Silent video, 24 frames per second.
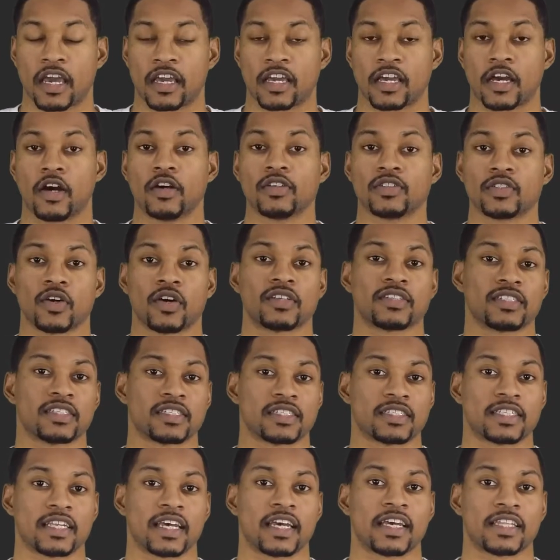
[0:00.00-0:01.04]
It goes on to
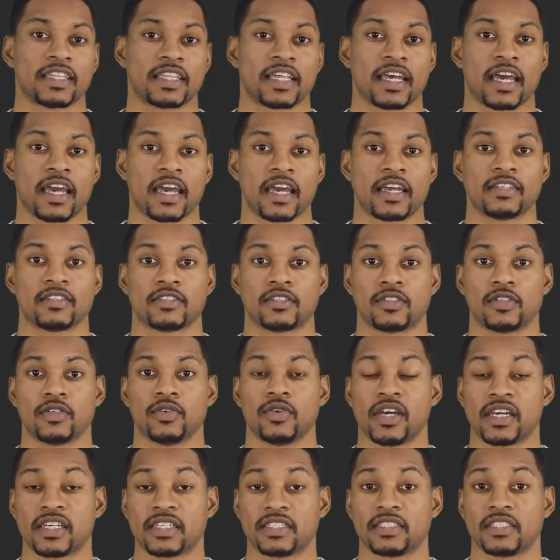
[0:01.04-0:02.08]
state that
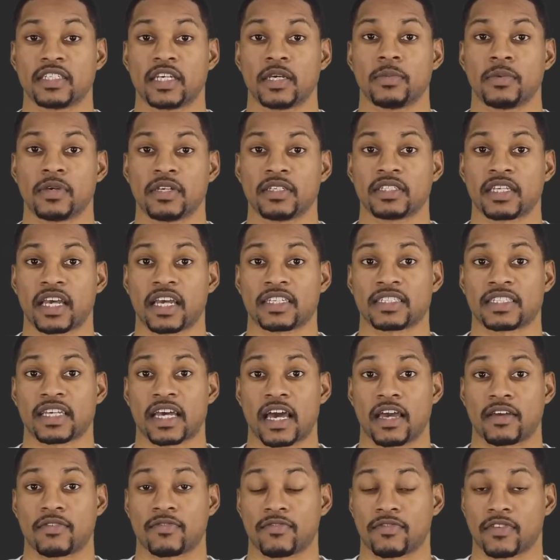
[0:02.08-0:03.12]
H2 exhibits
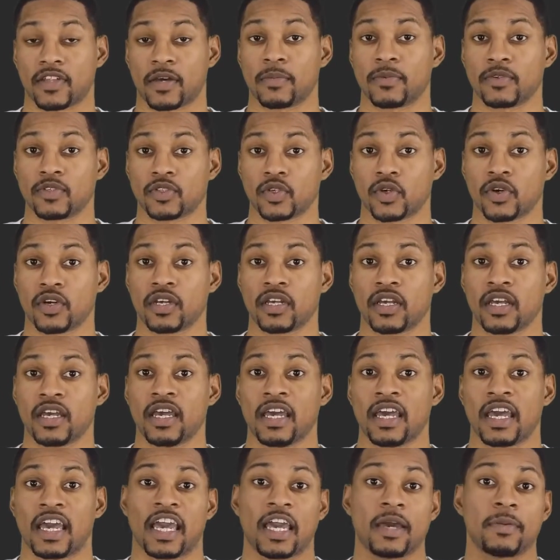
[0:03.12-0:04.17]
anti-inflammatory
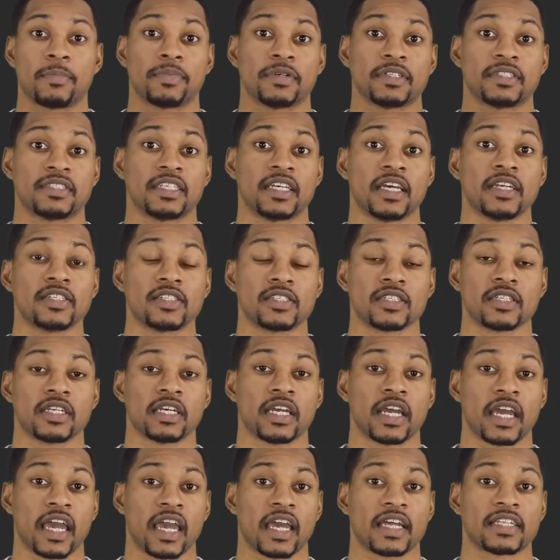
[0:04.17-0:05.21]
and
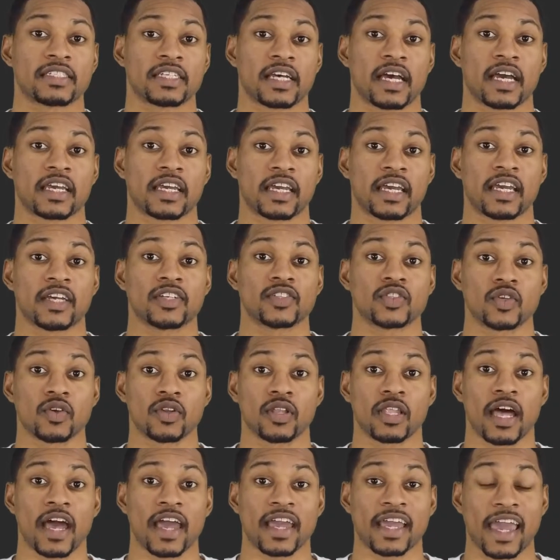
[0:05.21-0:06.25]
potentially
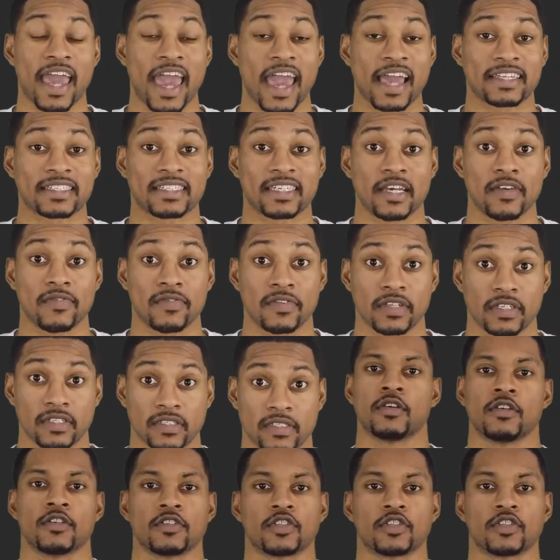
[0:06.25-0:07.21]
anti-cancer-like activities.